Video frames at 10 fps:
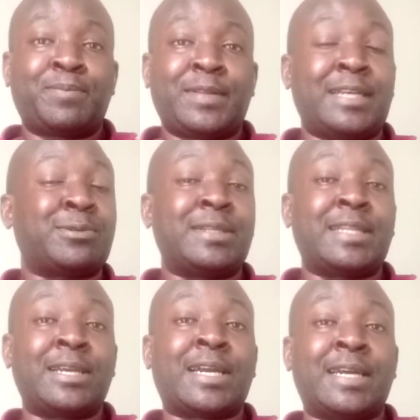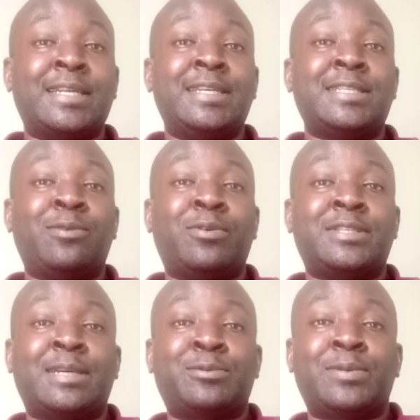That's when they can easily
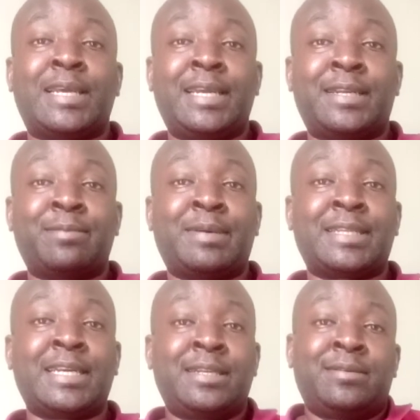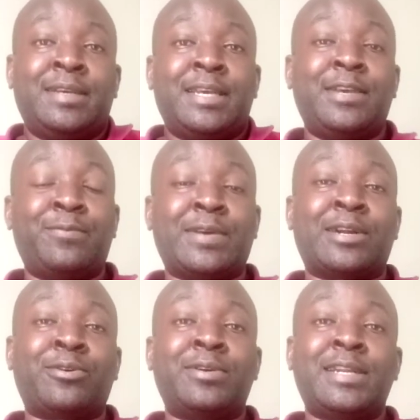watch up to the end. But then if you're an
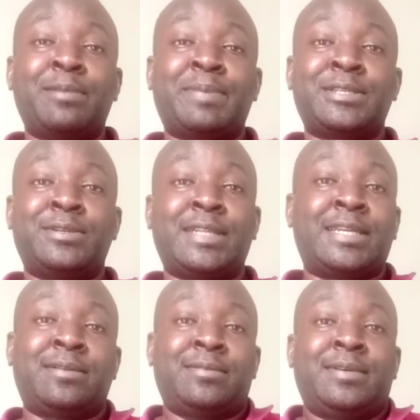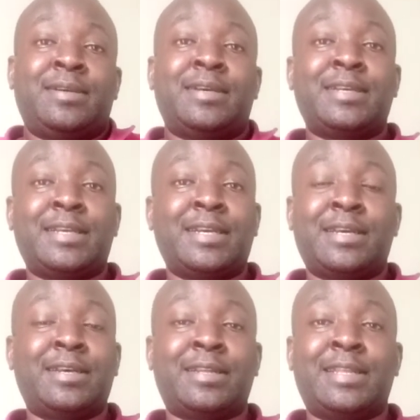ordinary person, then
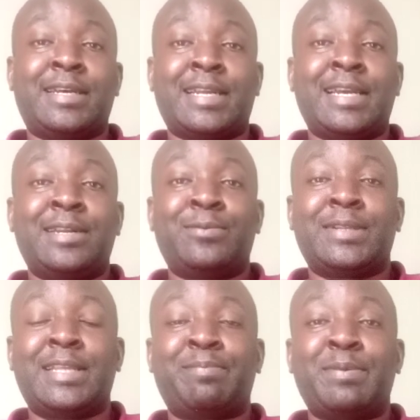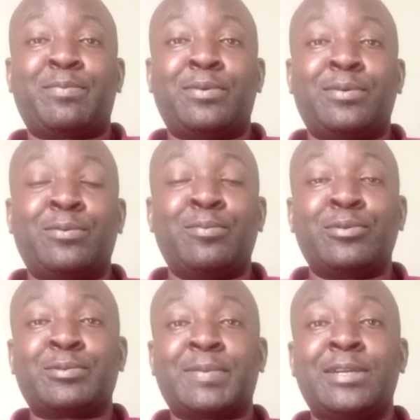rarely will the people whom you
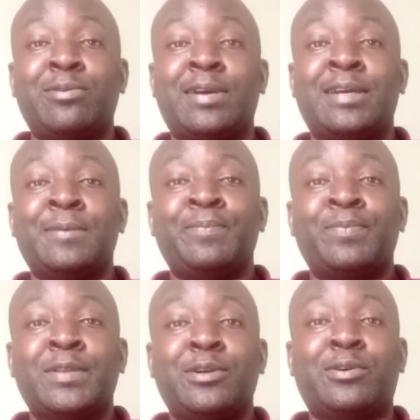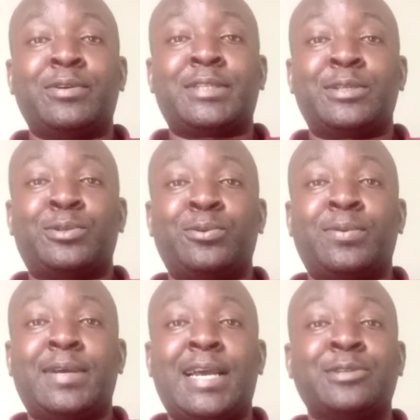spread your content to
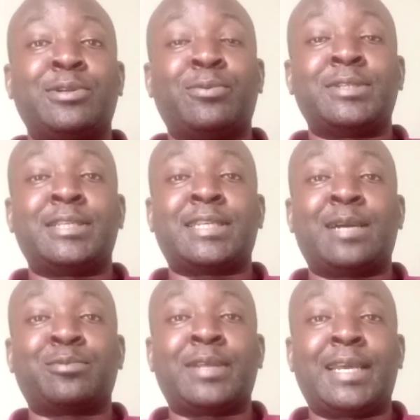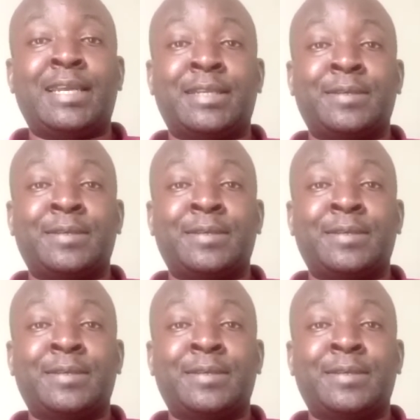actually watch it up to the end.